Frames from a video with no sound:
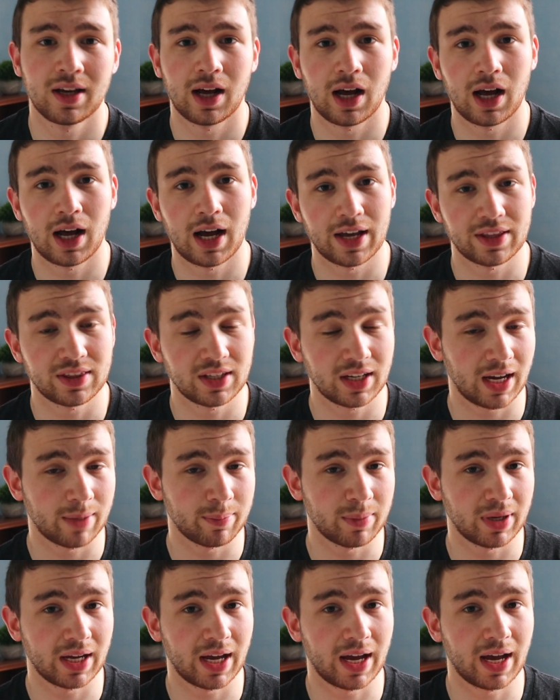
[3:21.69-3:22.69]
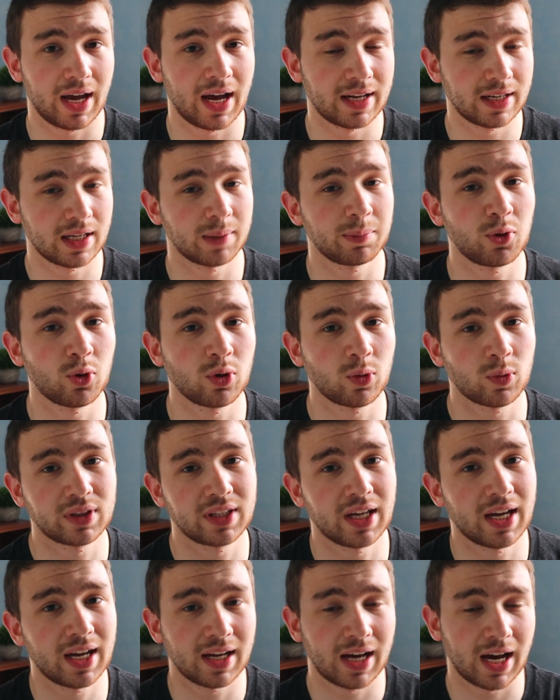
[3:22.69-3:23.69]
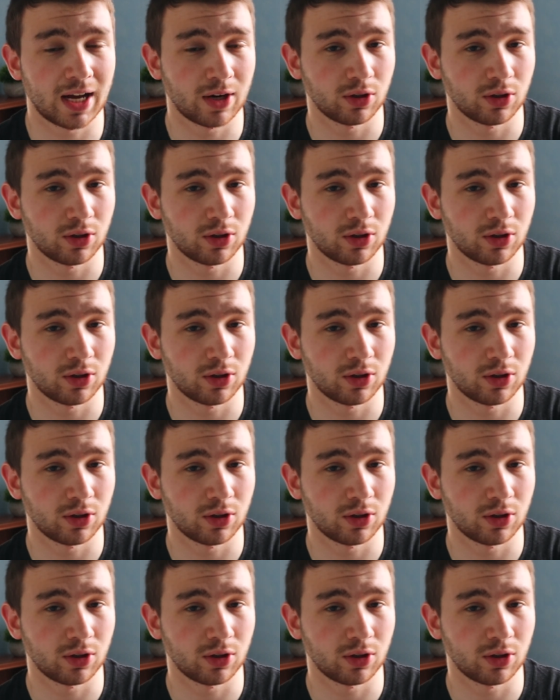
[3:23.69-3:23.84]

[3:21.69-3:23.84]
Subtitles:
I think I might end up going with that.